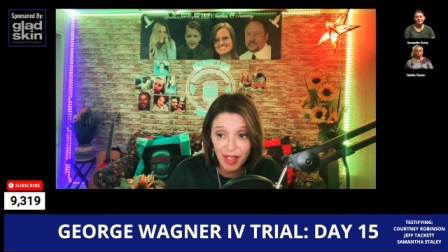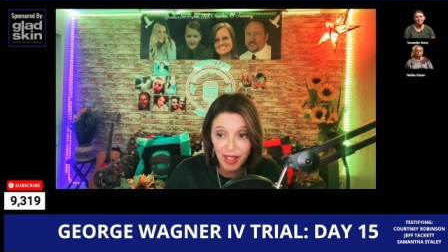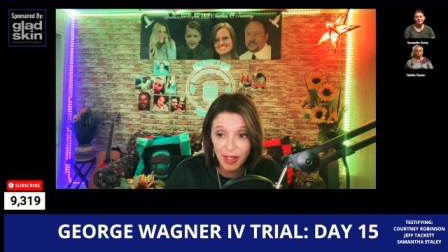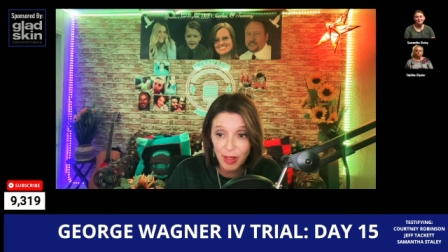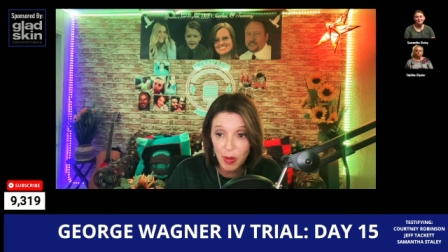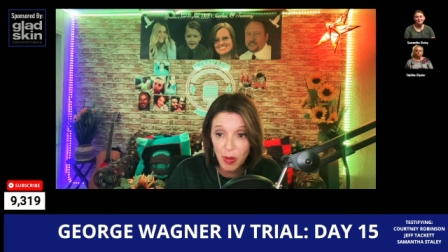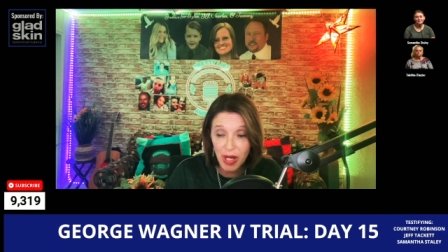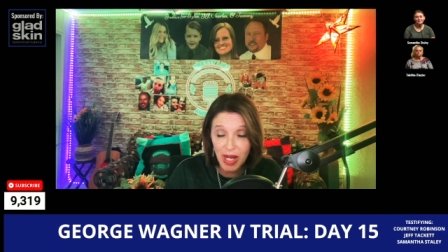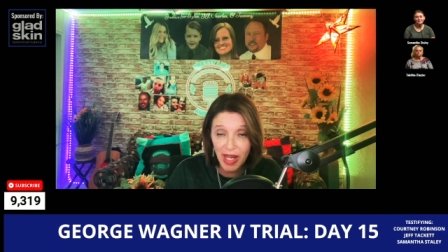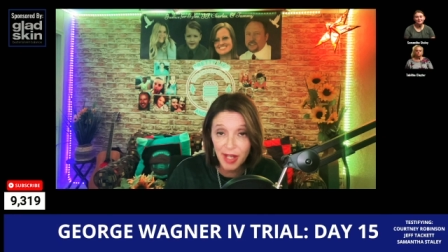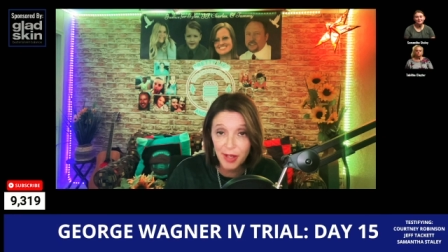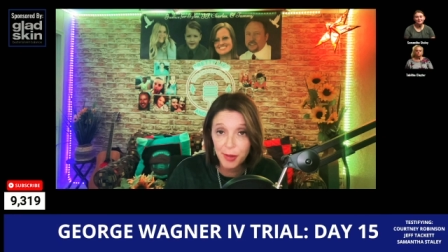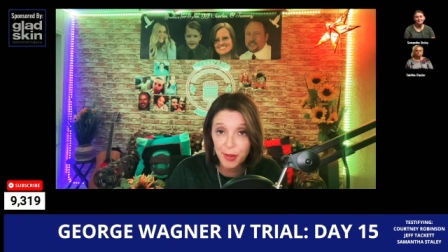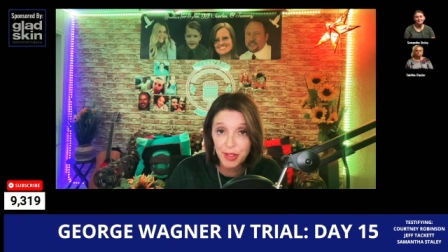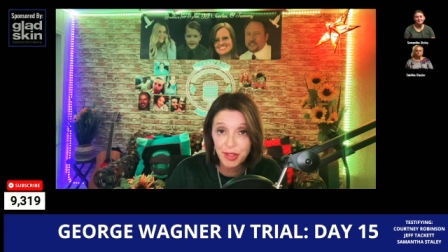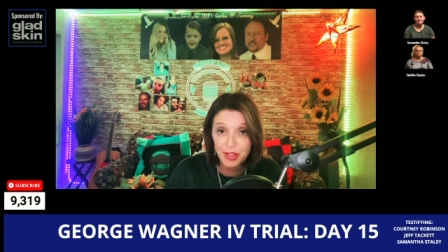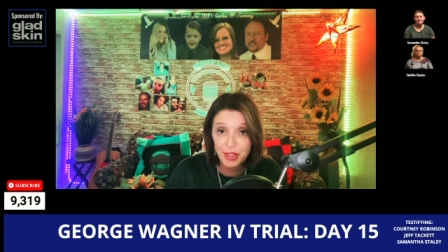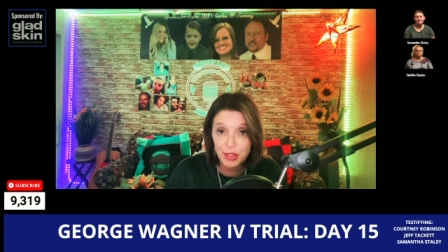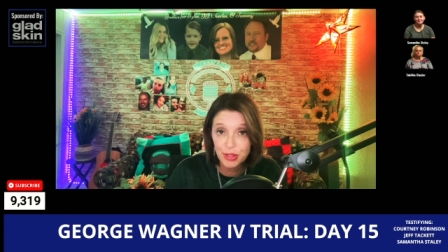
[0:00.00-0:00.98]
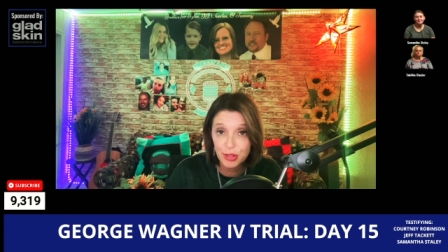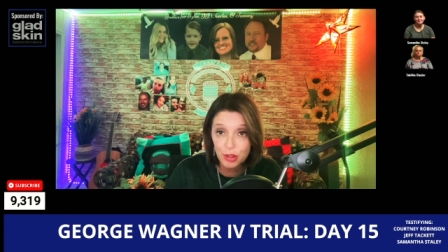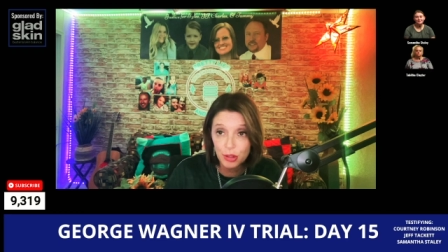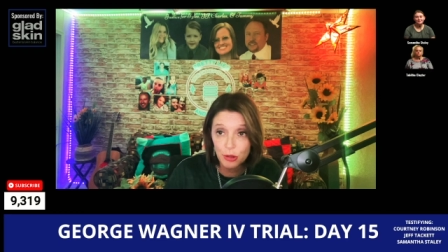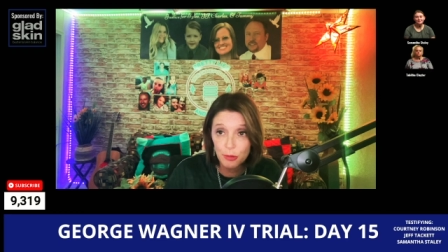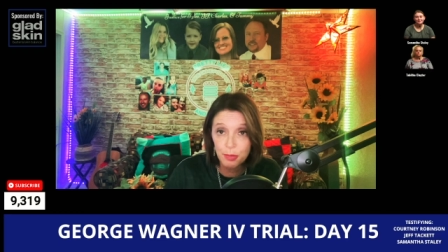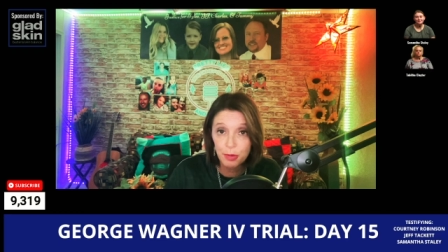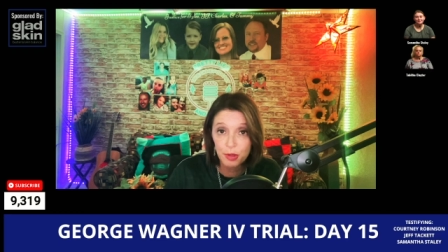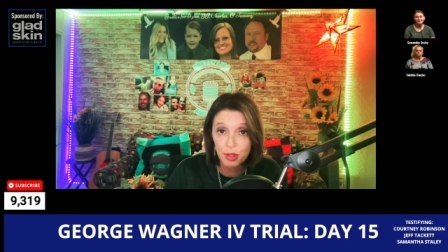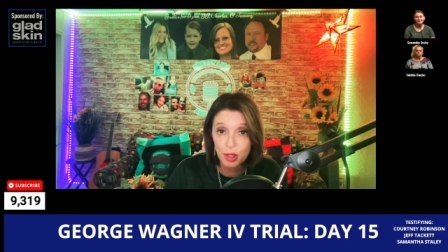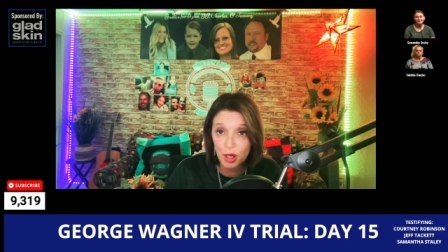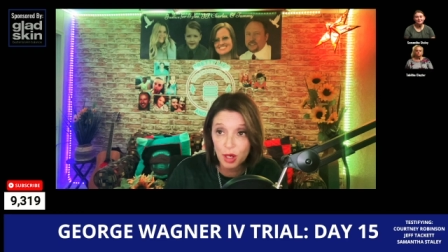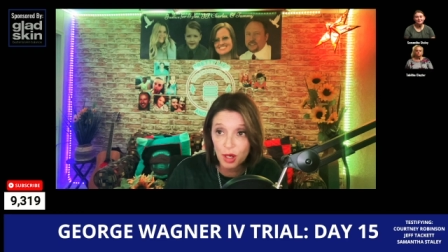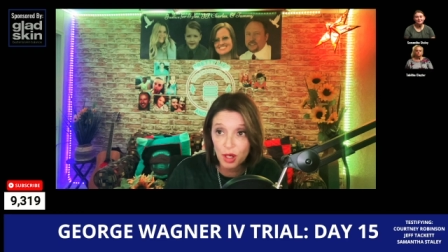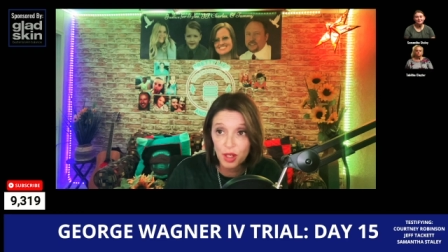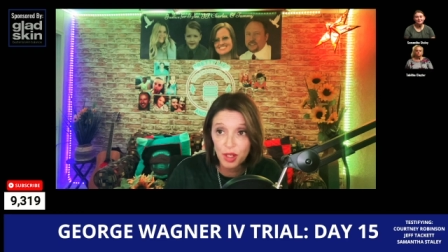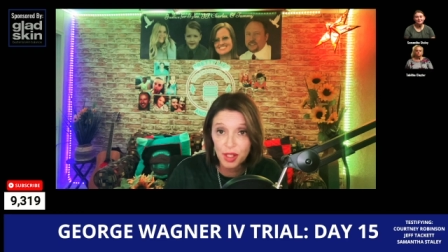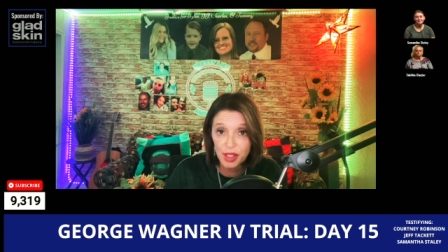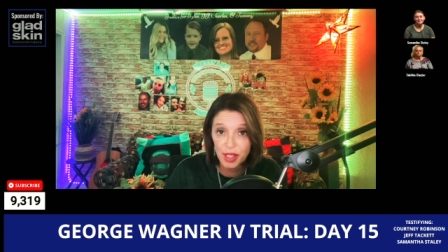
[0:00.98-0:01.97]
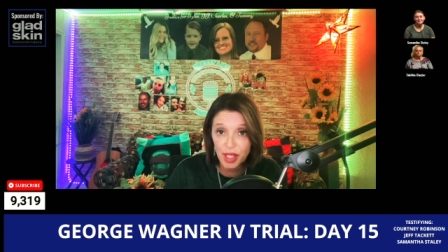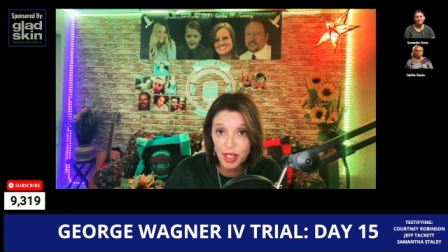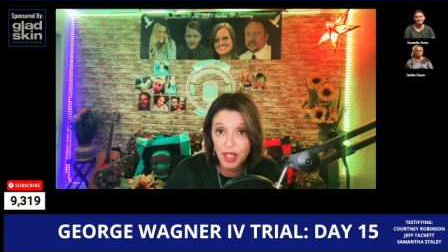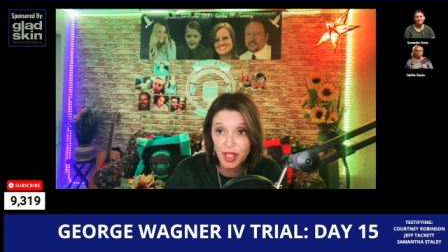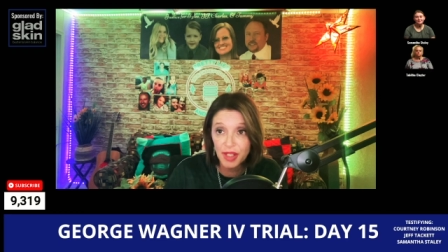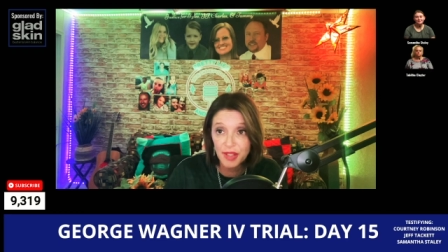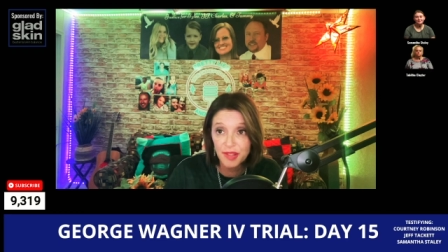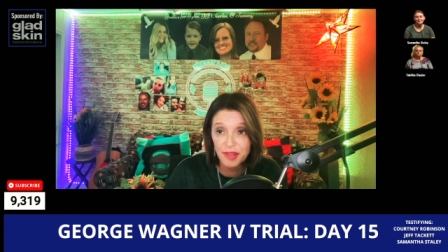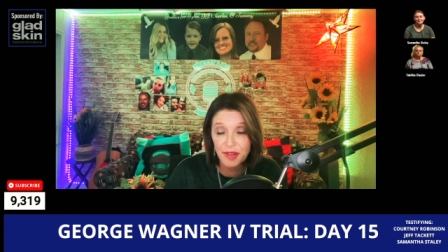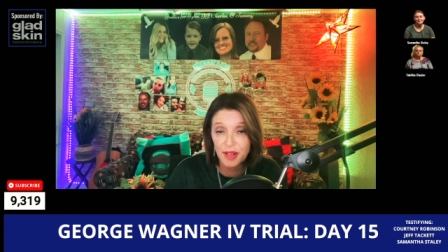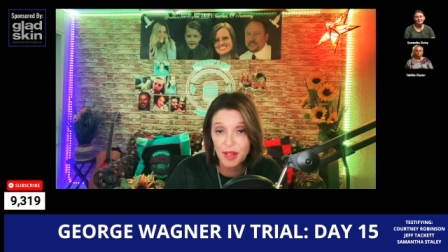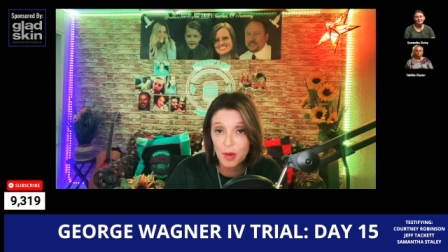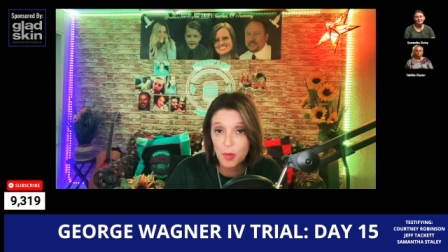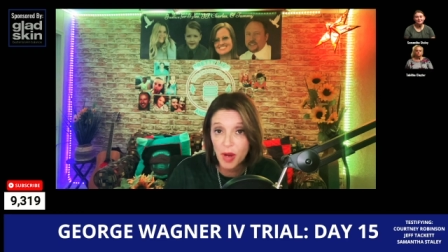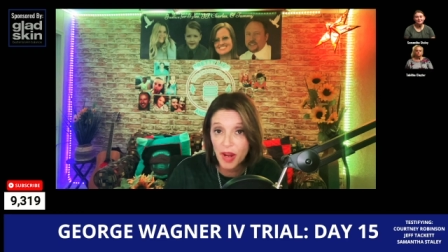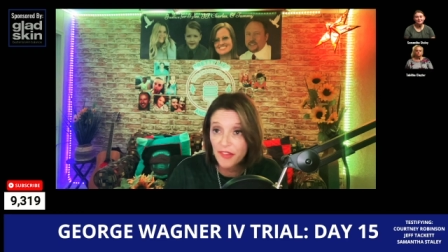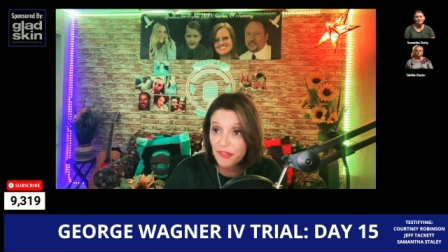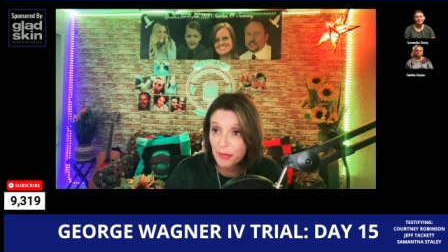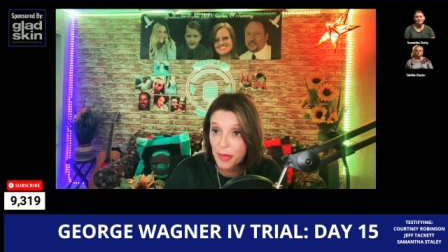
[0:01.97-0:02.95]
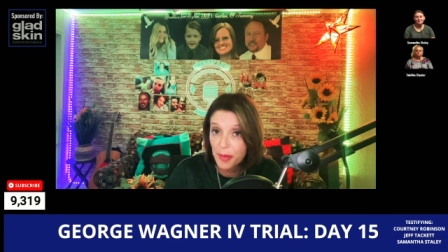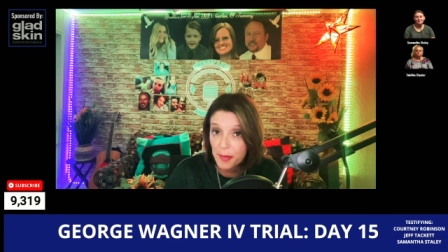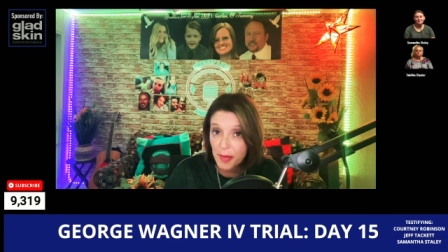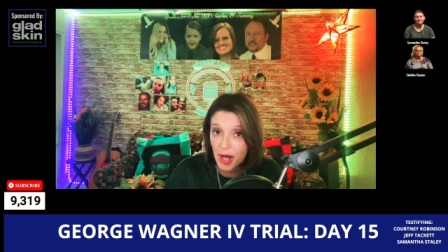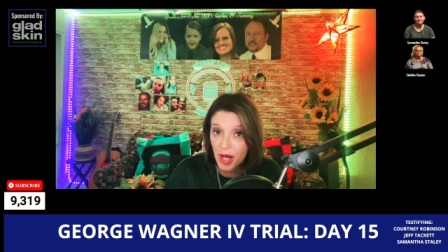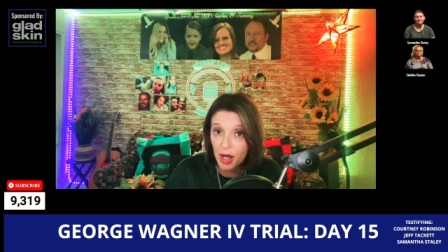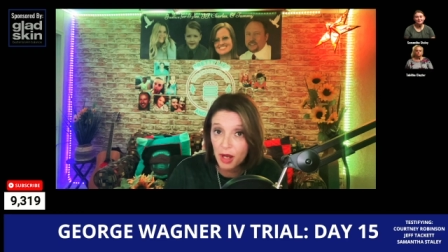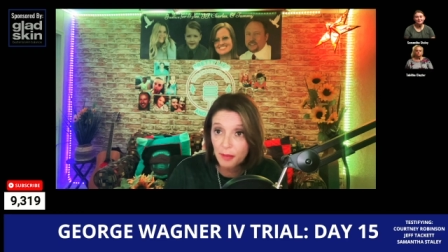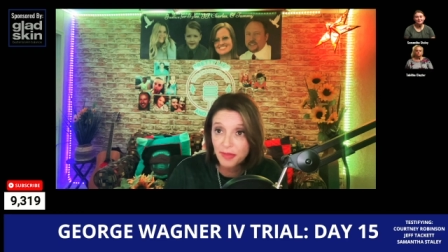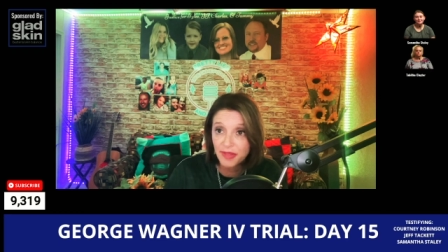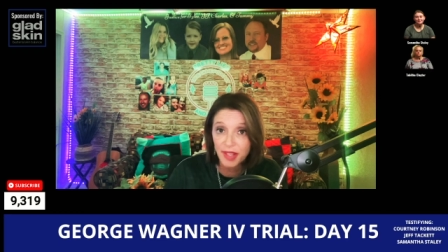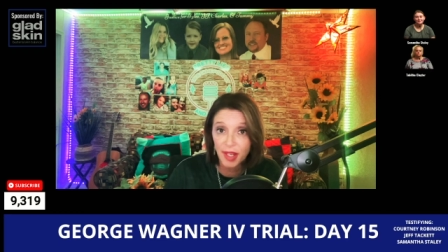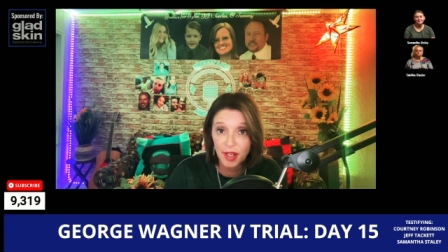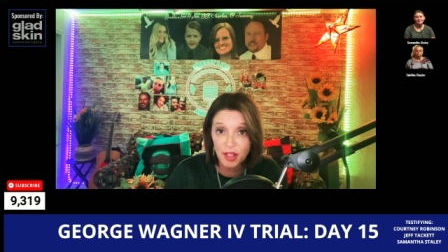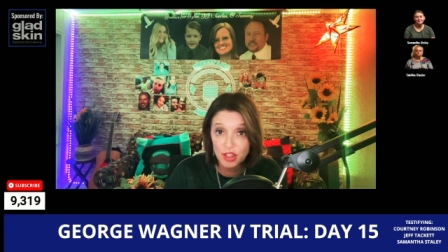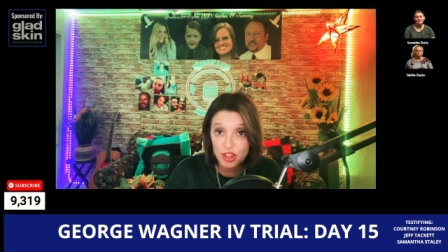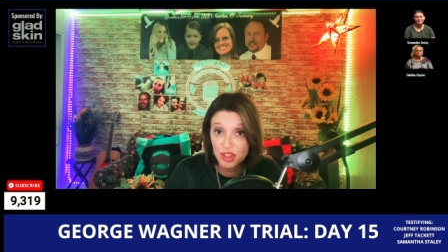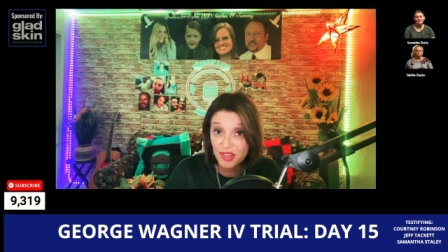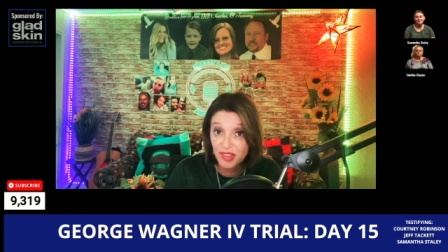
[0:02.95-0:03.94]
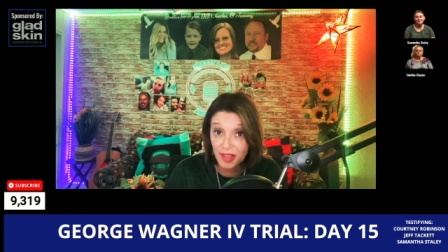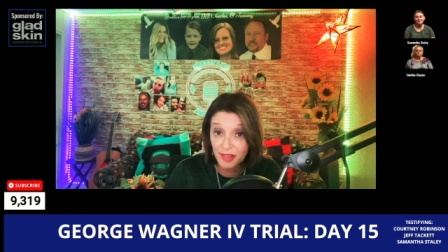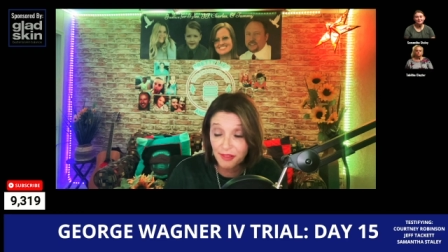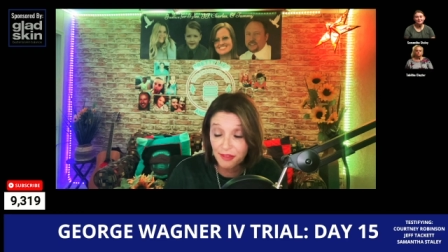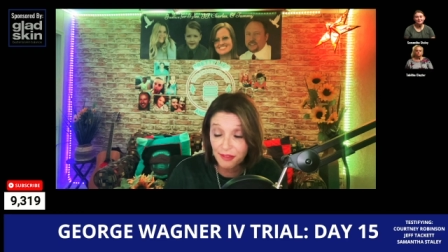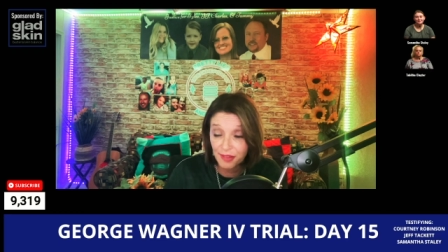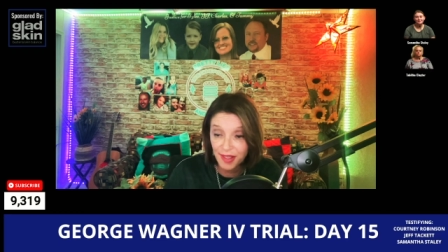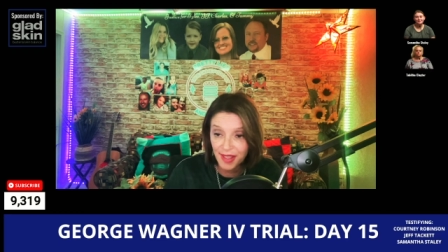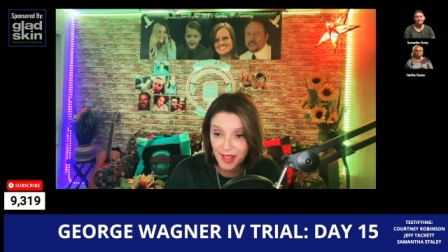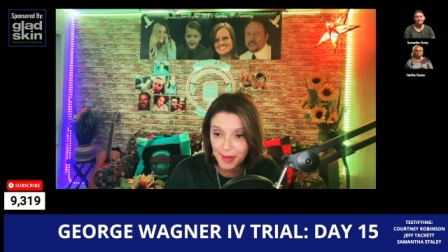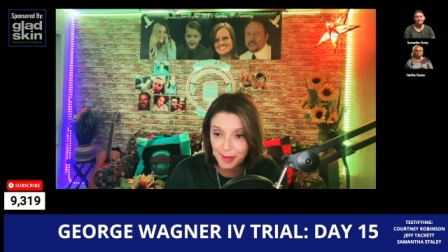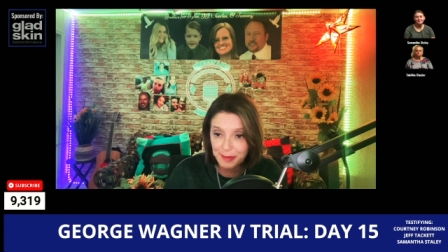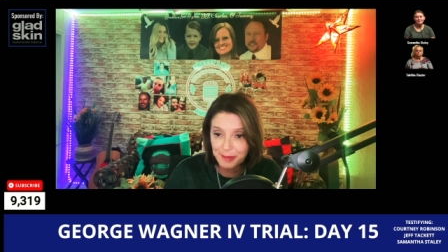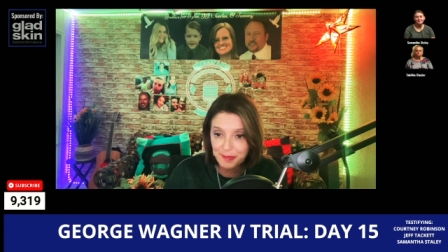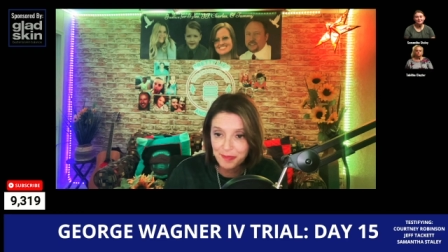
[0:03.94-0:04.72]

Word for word: in Ohio is super hard to get custody away from the mom saying she's unfit.